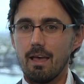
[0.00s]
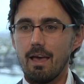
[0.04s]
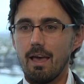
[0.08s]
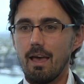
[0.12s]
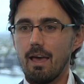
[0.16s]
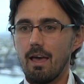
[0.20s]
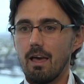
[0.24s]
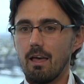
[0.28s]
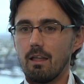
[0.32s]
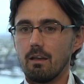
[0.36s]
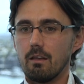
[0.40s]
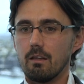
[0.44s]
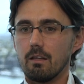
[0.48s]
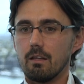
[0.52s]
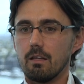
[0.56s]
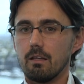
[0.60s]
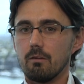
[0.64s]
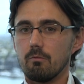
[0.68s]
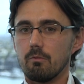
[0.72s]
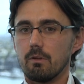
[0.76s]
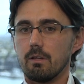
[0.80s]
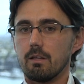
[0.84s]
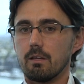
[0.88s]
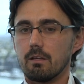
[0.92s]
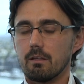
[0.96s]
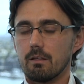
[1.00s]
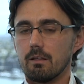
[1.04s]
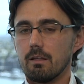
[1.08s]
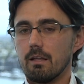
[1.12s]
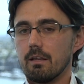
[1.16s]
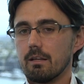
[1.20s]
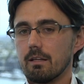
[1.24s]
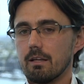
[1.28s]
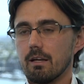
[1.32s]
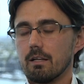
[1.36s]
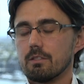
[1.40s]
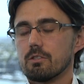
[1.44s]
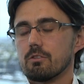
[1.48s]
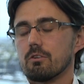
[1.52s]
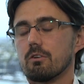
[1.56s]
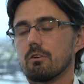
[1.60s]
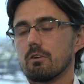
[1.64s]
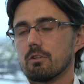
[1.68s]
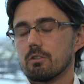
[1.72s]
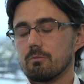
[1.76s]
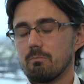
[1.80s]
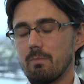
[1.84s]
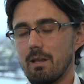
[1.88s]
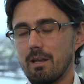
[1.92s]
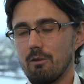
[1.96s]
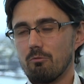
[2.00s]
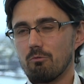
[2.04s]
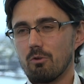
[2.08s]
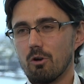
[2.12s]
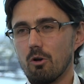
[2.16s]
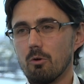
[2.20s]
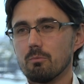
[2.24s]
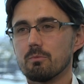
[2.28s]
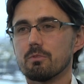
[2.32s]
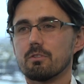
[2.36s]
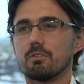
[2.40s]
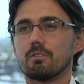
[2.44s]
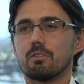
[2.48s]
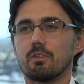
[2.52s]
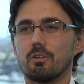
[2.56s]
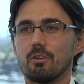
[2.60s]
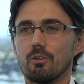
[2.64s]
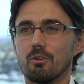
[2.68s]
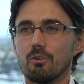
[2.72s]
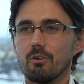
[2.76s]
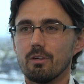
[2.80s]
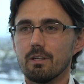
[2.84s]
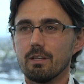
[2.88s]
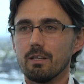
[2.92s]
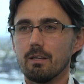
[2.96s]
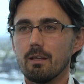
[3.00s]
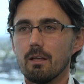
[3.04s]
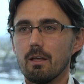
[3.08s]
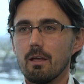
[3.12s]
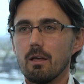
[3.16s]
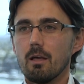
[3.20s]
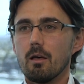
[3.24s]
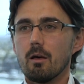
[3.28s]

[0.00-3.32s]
and it cuts across many realms of security,